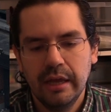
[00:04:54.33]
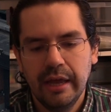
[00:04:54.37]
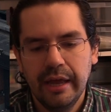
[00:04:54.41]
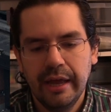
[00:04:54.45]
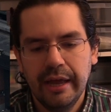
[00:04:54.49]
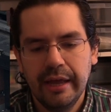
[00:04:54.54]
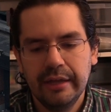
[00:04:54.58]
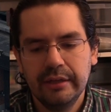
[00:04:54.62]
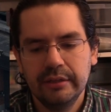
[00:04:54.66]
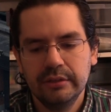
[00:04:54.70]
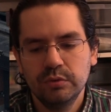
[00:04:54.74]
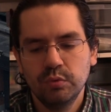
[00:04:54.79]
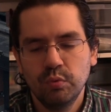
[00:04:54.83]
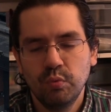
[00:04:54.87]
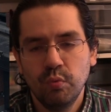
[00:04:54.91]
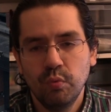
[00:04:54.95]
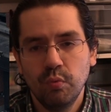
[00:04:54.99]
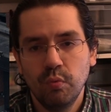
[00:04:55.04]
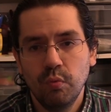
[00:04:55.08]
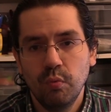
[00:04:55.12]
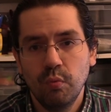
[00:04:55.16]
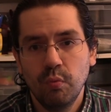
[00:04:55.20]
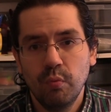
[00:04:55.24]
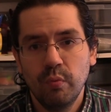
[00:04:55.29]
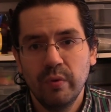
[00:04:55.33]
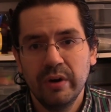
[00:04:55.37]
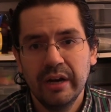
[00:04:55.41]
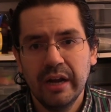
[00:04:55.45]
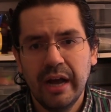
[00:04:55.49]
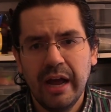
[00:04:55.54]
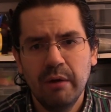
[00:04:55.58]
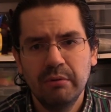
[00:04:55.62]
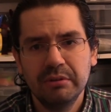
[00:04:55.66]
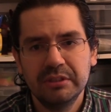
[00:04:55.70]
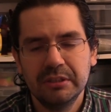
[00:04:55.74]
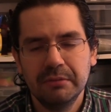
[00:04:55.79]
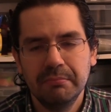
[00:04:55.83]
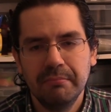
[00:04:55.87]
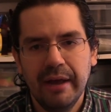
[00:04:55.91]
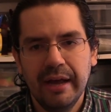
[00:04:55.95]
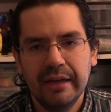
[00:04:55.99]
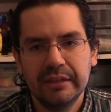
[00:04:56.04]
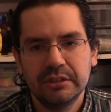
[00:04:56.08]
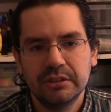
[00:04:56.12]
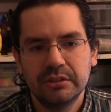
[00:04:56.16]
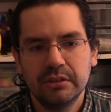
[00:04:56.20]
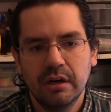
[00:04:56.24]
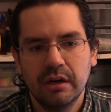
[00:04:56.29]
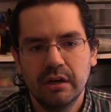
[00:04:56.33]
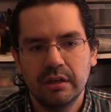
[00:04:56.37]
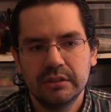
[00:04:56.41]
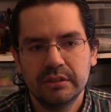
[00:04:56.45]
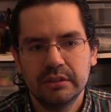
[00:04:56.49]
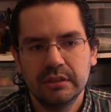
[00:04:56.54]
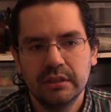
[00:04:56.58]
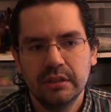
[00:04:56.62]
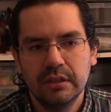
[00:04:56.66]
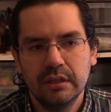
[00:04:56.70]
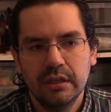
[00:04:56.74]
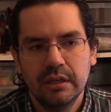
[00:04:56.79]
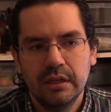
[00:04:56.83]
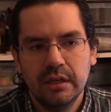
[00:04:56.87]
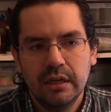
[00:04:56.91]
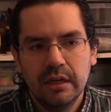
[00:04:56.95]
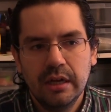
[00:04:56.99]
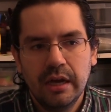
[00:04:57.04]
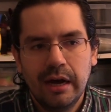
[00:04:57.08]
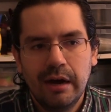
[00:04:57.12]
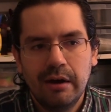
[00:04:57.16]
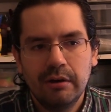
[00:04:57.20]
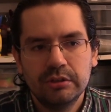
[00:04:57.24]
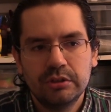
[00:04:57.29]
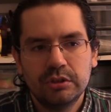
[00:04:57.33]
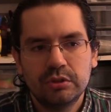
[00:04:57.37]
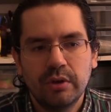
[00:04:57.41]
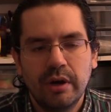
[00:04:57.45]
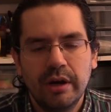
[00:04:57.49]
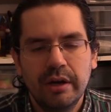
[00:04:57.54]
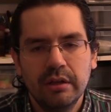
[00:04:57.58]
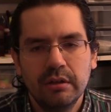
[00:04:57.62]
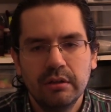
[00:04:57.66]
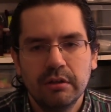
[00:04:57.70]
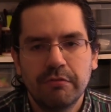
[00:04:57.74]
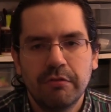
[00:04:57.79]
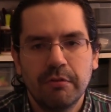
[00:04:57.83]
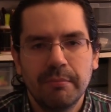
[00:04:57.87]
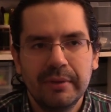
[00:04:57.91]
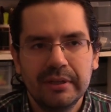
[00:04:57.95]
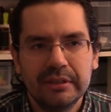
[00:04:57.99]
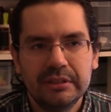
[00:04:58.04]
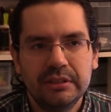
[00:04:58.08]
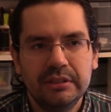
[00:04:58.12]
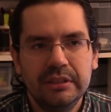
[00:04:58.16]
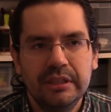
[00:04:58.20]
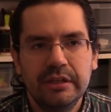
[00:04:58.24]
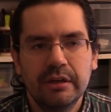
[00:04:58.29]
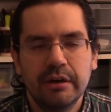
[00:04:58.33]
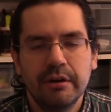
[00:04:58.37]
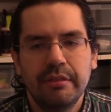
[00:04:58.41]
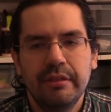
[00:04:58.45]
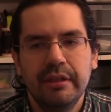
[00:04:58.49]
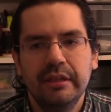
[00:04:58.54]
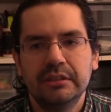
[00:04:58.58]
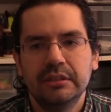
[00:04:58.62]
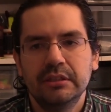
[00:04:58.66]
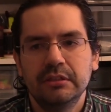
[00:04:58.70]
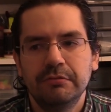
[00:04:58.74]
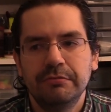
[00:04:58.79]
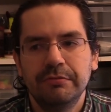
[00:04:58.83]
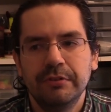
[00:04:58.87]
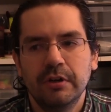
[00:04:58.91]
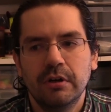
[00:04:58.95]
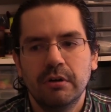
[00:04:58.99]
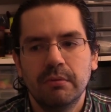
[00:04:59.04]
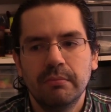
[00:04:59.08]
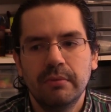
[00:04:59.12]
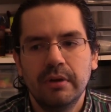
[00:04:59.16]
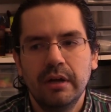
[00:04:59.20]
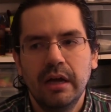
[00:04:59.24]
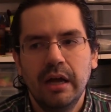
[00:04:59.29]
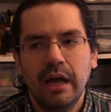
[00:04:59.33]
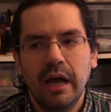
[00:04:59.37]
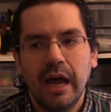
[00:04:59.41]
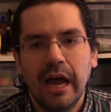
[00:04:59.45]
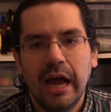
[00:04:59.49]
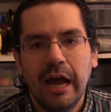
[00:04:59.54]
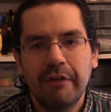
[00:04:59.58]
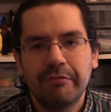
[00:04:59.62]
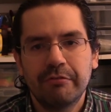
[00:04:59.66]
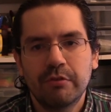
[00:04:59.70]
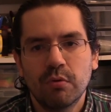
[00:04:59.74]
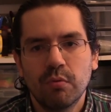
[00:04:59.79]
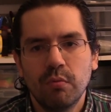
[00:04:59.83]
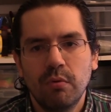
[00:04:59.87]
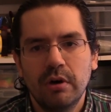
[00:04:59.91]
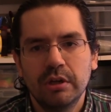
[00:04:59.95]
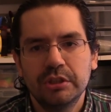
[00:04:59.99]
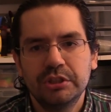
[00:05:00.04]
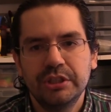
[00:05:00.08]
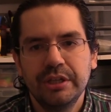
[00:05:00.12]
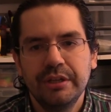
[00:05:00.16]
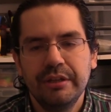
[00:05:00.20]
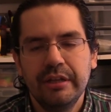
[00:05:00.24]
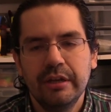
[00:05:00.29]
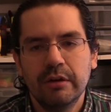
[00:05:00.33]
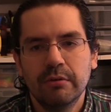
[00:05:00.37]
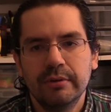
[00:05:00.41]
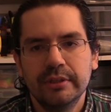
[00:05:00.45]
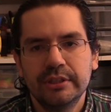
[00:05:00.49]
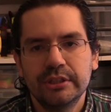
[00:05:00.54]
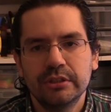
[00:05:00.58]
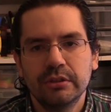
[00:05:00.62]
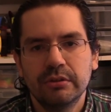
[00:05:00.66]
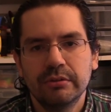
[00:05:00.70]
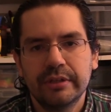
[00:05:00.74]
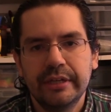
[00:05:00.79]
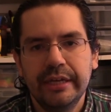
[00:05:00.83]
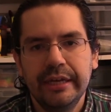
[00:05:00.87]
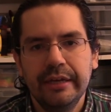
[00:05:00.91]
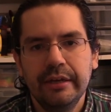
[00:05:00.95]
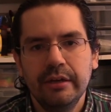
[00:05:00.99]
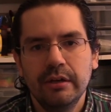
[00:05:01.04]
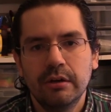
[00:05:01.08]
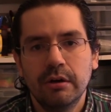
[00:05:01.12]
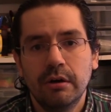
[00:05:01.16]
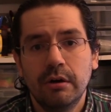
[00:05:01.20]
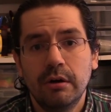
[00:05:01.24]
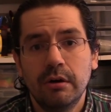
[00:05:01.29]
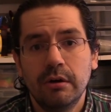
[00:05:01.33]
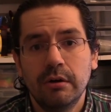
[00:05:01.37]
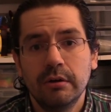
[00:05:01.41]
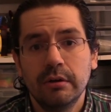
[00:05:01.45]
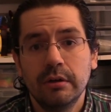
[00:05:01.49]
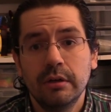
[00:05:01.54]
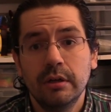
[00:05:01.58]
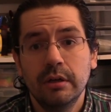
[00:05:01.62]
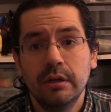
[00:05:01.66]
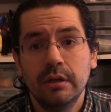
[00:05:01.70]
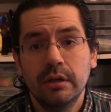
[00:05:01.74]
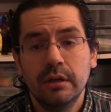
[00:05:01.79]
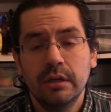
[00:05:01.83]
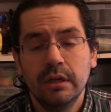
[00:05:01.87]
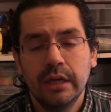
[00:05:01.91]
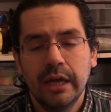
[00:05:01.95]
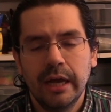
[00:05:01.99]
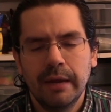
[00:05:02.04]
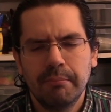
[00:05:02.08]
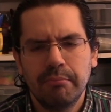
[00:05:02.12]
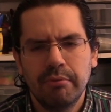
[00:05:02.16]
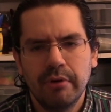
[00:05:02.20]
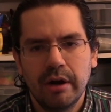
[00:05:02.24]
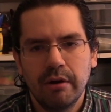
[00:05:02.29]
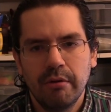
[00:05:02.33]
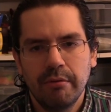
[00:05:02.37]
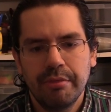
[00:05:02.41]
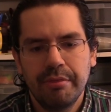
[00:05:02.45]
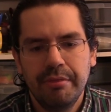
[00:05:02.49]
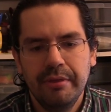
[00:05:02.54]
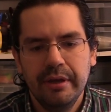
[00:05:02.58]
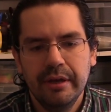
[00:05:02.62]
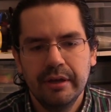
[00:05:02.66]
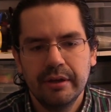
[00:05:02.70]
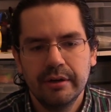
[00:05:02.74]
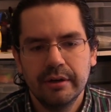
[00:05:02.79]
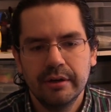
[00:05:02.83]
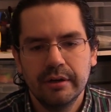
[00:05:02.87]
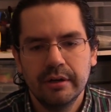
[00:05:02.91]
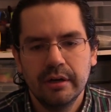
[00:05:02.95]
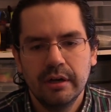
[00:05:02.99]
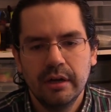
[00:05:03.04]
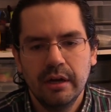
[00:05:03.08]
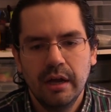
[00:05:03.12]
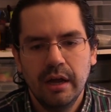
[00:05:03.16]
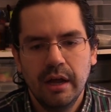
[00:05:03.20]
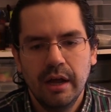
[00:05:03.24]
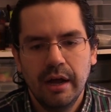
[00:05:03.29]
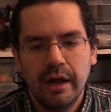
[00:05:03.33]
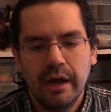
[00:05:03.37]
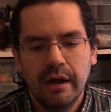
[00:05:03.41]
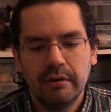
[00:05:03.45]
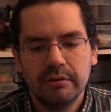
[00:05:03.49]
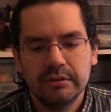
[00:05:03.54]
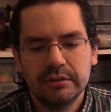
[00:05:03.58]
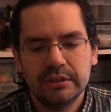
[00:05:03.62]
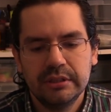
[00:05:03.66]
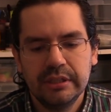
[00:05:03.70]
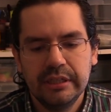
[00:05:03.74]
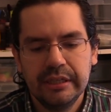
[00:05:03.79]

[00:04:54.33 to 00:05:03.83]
And when I was in Mass Art, I was trying to look for my senior thesis film, after watching the original King Kong at Bridal Theater, I was